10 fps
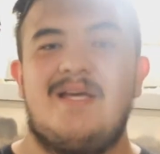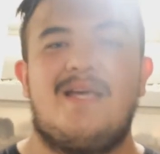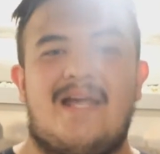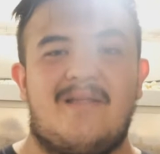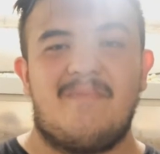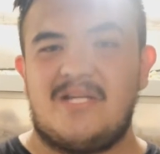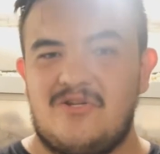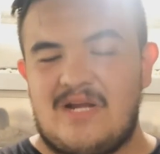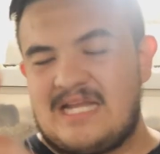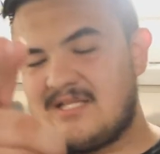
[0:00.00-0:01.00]
And then make sure
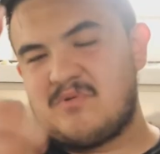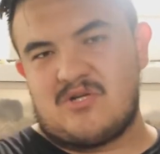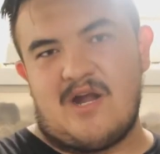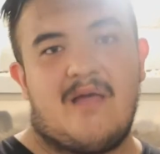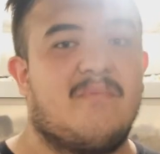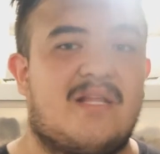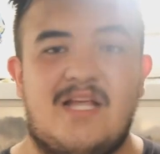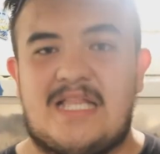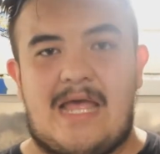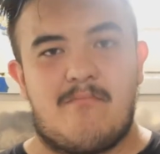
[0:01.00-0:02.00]
you guys subscribe and
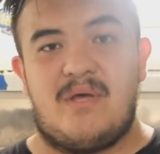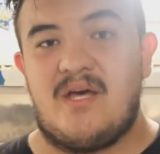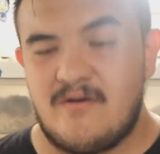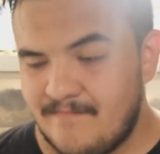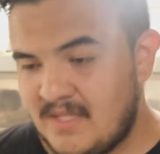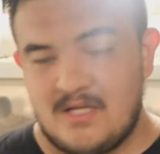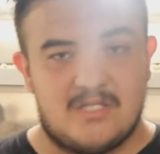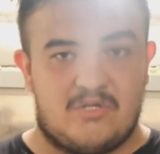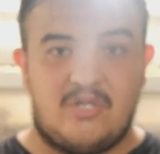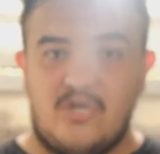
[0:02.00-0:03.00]
click that bell
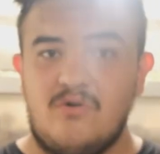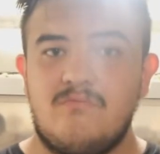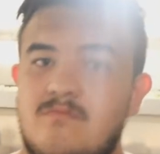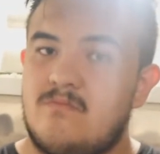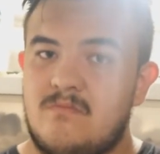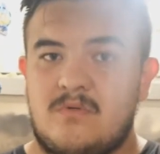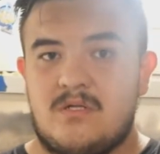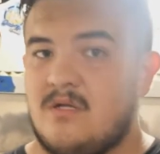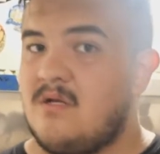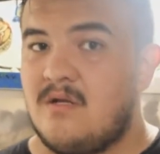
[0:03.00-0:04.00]
so you know
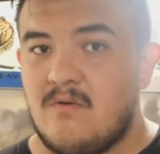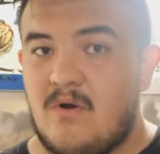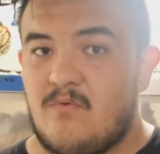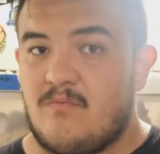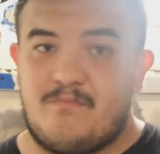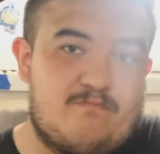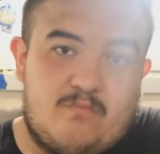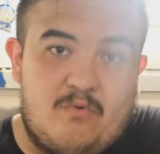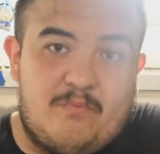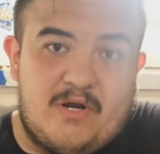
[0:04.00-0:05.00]
when
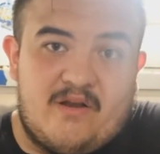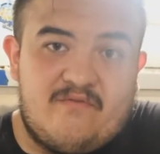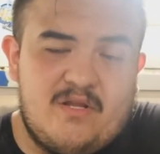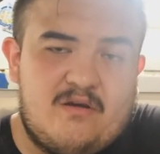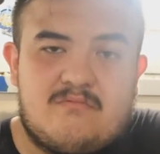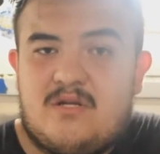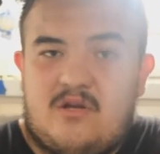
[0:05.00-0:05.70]
we put out a video and